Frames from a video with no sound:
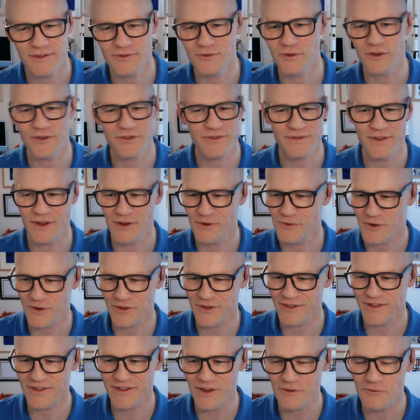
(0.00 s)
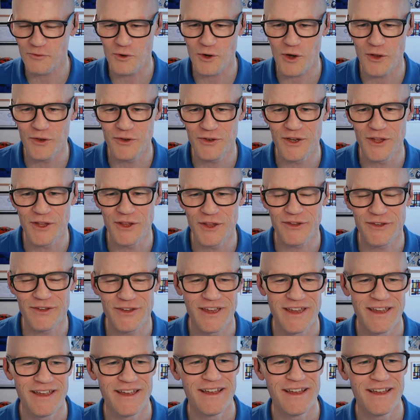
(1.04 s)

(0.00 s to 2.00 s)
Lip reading: across several continents.